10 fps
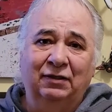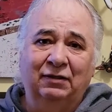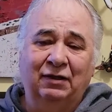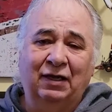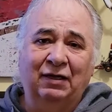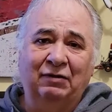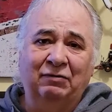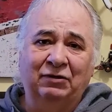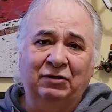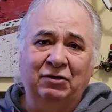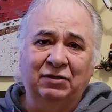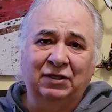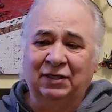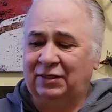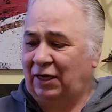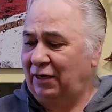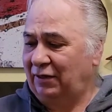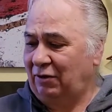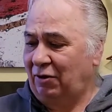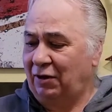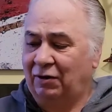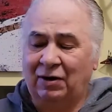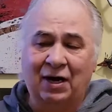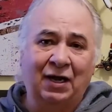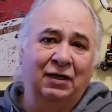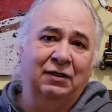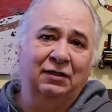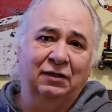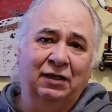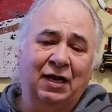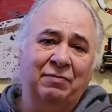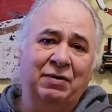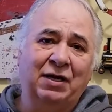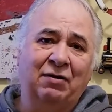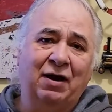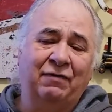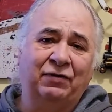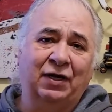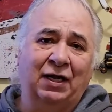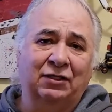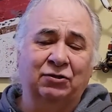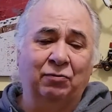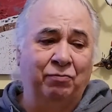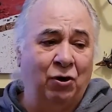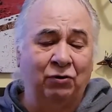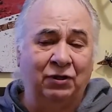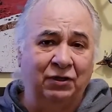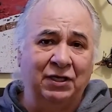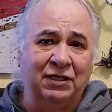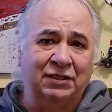use the SolidGore light meter after that. So both of these